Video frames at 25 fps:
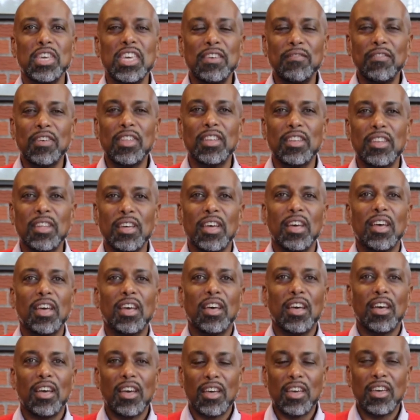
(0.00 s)
even
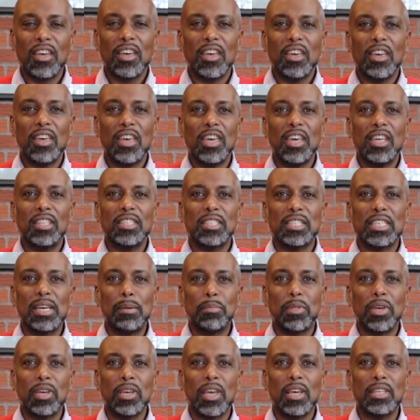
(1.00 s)
in
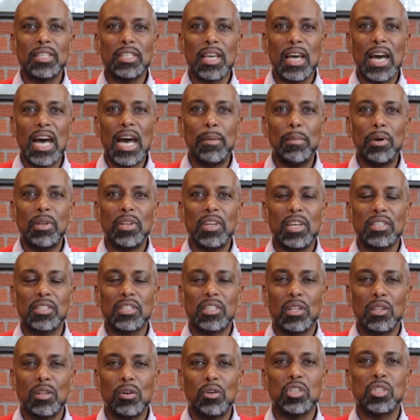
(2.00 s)
something as common as
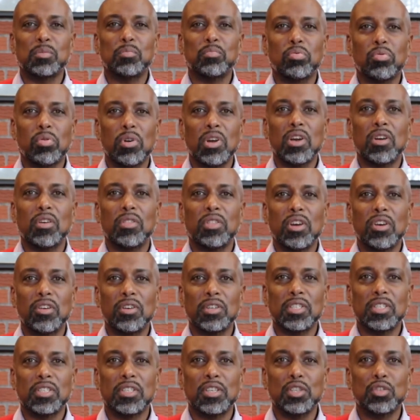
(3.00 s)
the Lord's Prayer, there
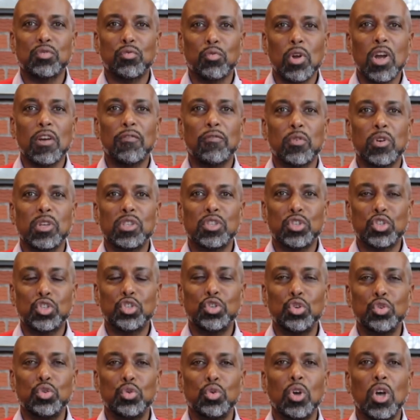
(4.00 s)
is this reference
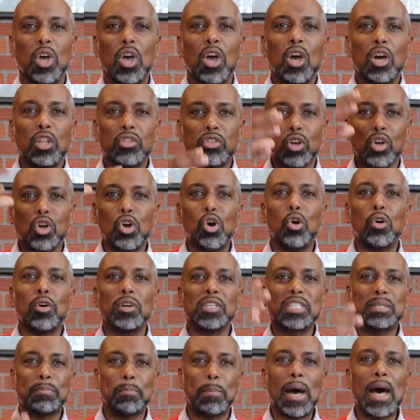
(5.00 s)
to the
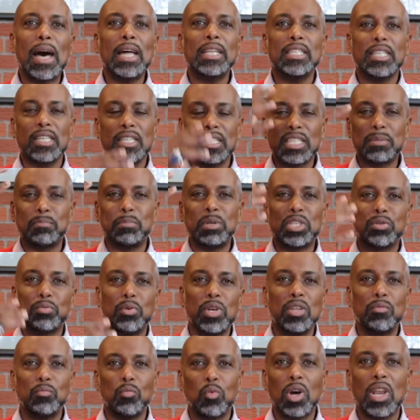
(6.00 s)
correspondence
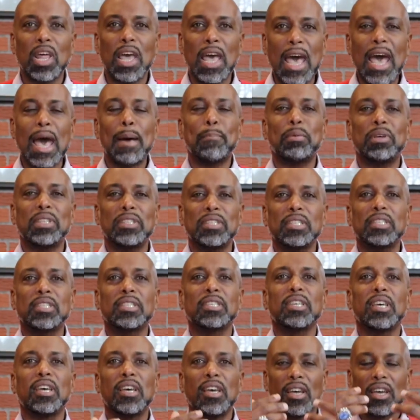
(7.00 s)
between what
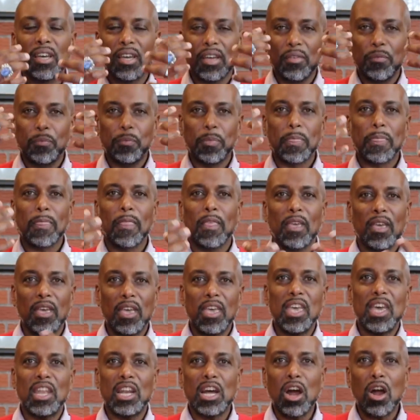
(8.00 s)
happens
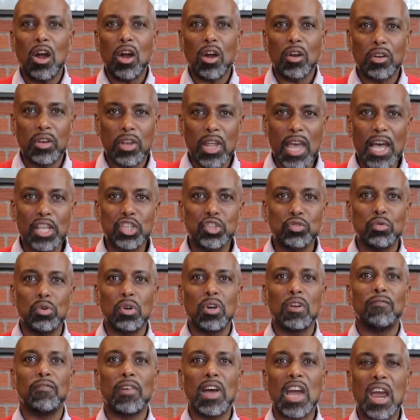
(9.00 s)
in our
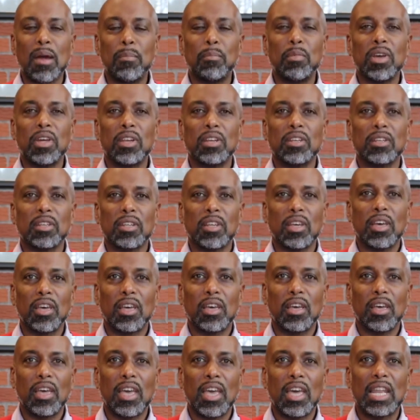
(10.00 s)
natural environment
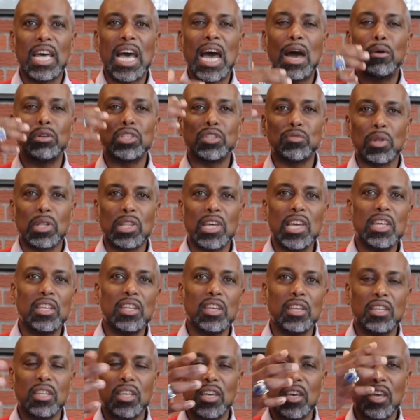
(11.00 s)
and how it's
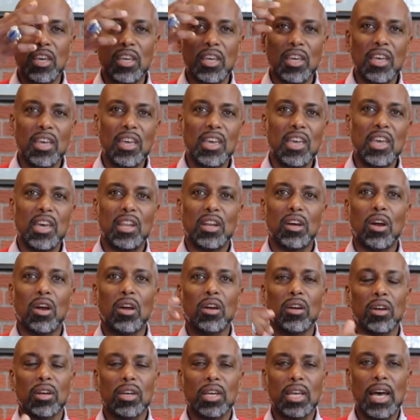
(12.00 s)
related in
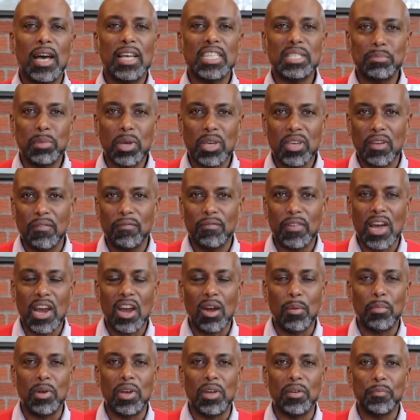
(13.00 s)
our cosmic
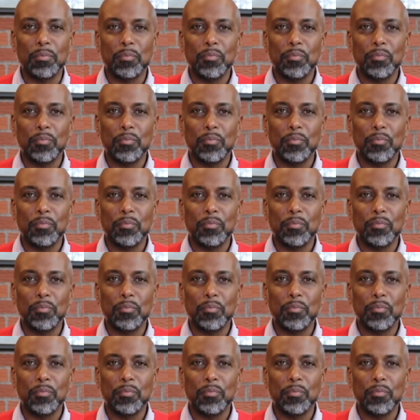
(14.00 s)
environment.